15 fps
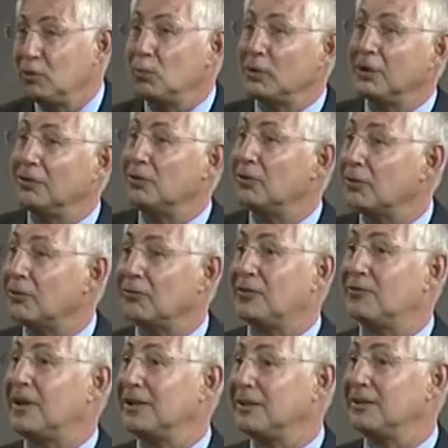you wouldn't do this
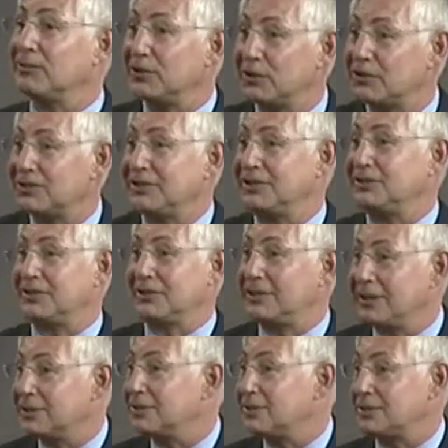if you had liver disease or
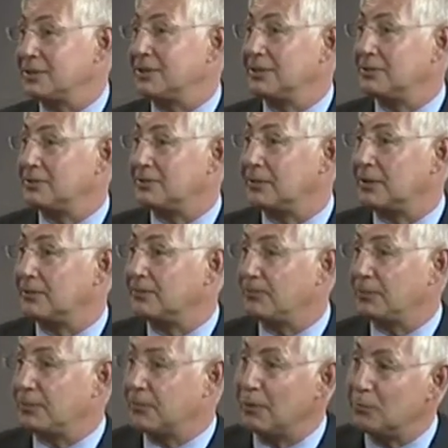kidney disease, or
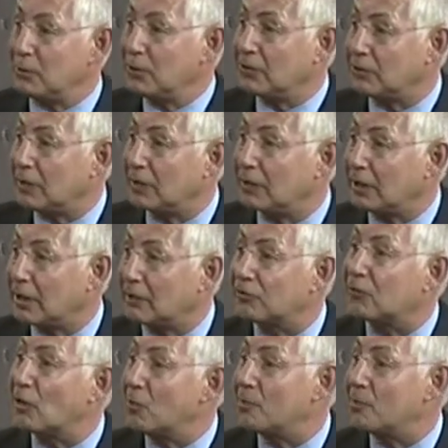for some reason, it's so